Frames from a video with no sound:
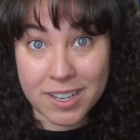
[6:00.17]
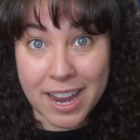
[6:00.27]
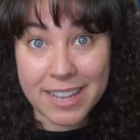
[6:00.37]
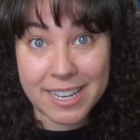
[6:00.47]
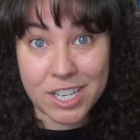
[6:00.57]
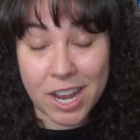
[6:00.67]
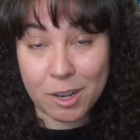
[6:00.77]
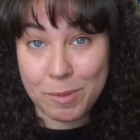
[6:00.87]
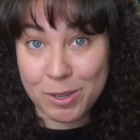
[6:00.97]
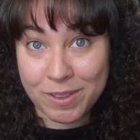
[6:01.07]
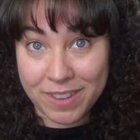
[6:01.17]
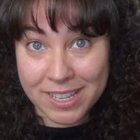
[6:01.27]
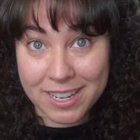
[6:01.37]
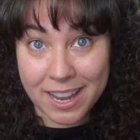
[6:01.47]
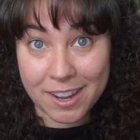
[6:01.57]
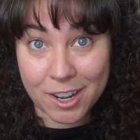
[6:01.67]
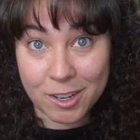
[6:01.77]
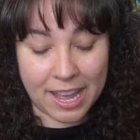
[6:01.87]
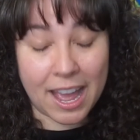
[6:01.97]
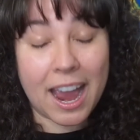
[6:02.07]
as a child abuse investigator,
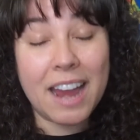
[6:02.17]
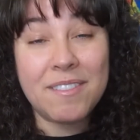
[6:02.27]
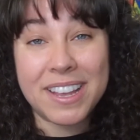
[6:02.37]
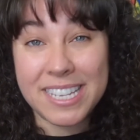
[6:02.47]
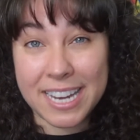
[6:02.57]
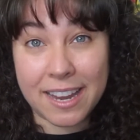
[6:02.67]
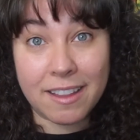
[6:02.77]
I investigated